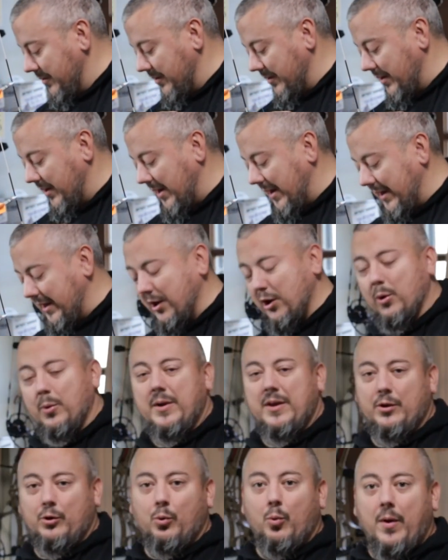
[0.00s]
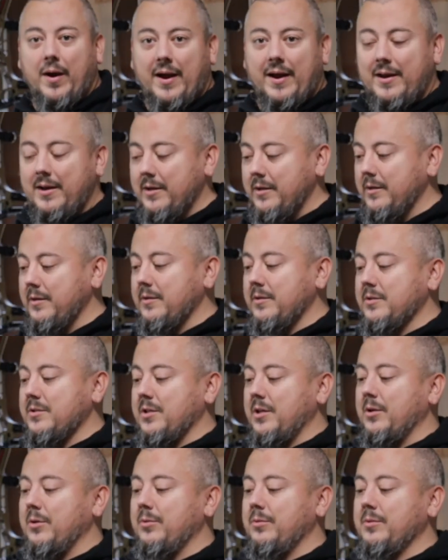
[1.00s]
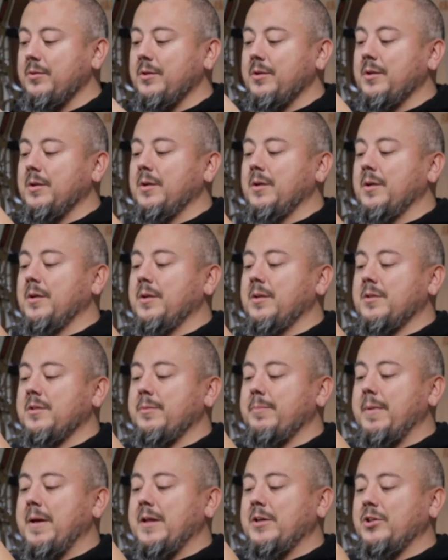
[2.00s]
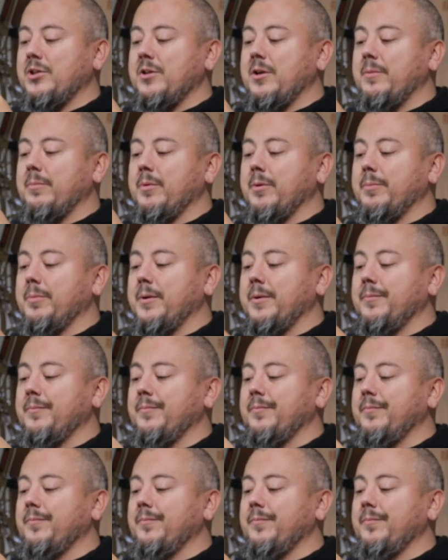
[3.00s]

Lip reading: I can go either way, so it's a magic number. But